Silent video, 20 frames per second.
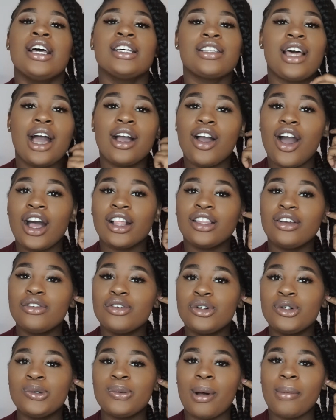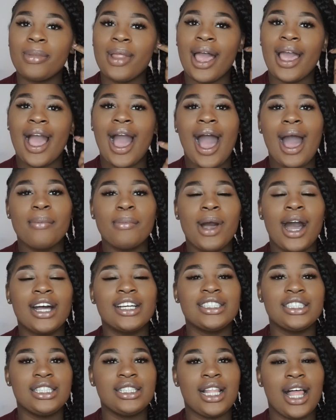So I go out the room. I'm like, hi,
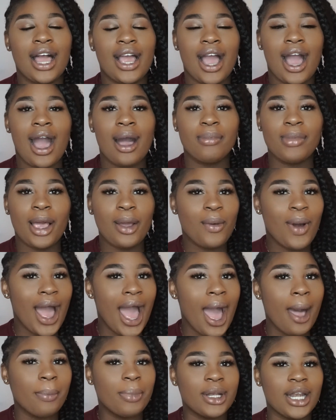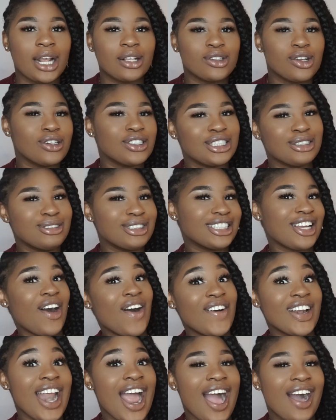Ma. She like, hi. I'm like, what happened? I thought she was
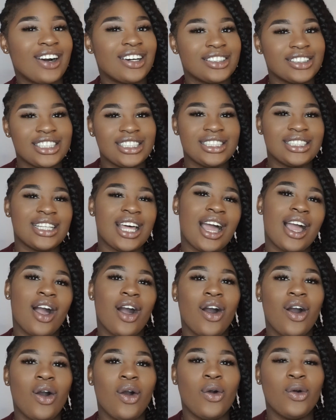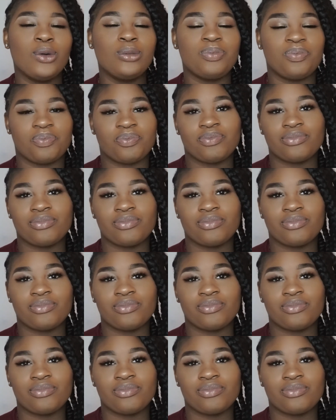going out. She's like, oh,